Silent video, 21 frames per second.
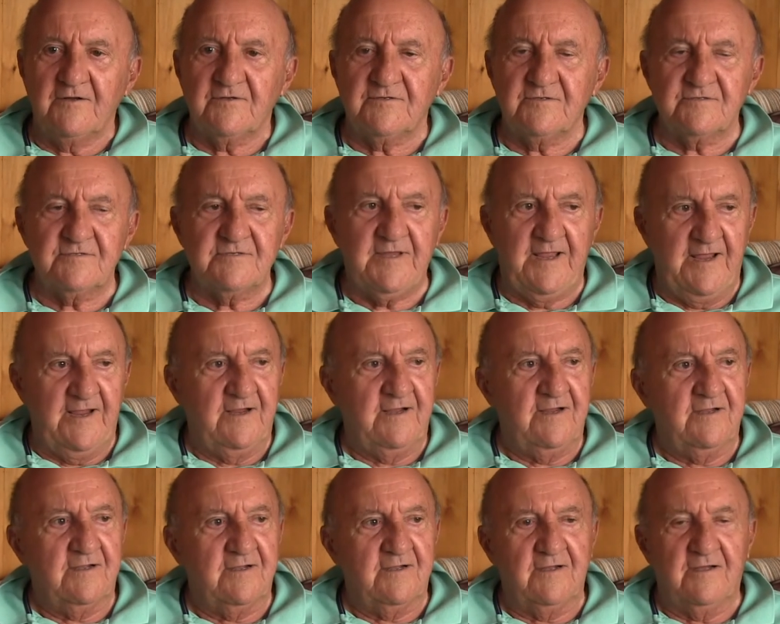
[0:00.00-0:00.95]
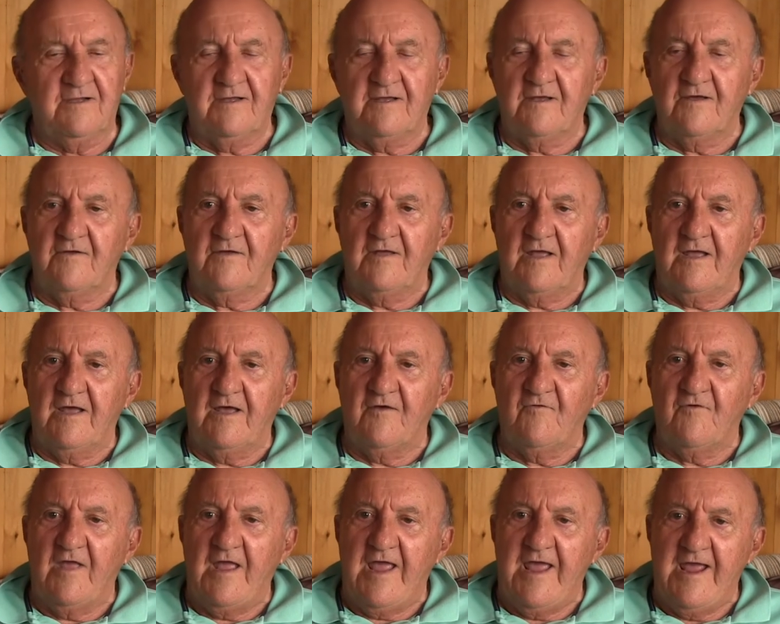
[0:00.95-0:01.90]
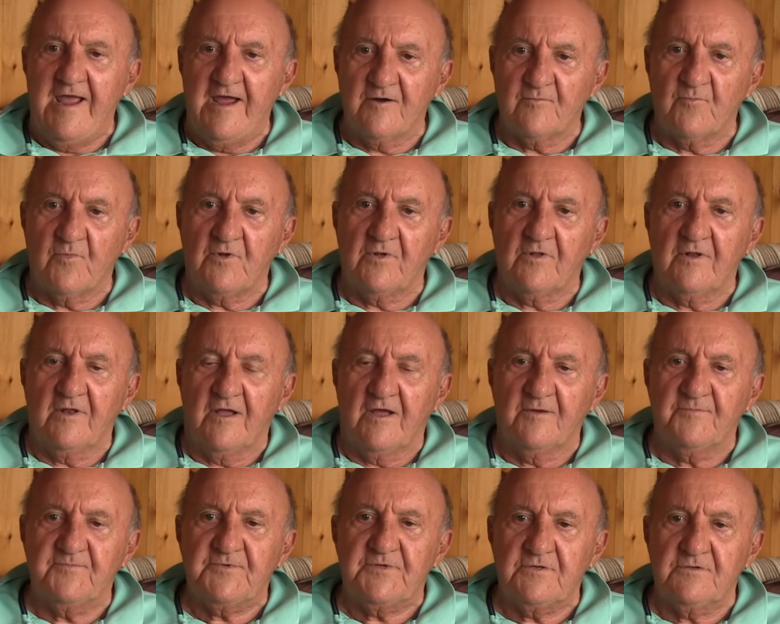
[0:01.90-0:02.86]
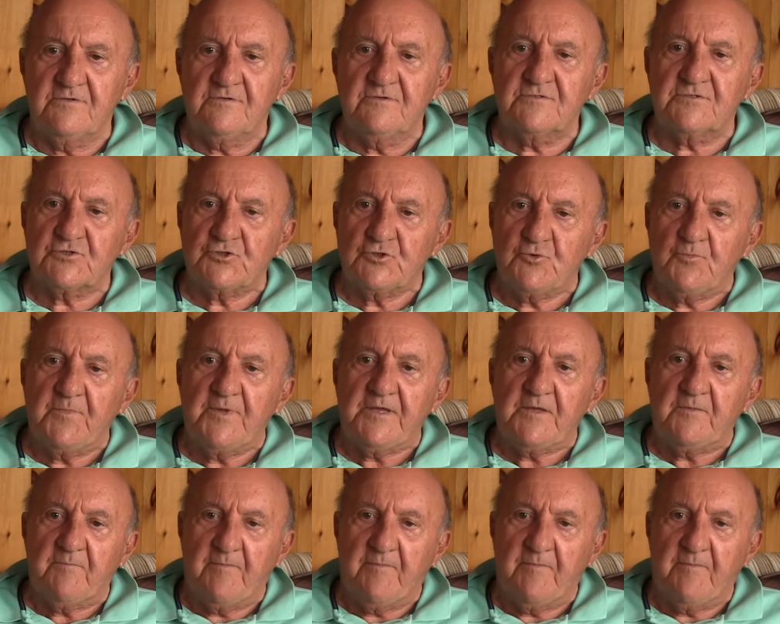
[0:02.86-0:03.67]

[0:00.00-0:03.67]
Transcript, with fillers: to take an admiral up to Subic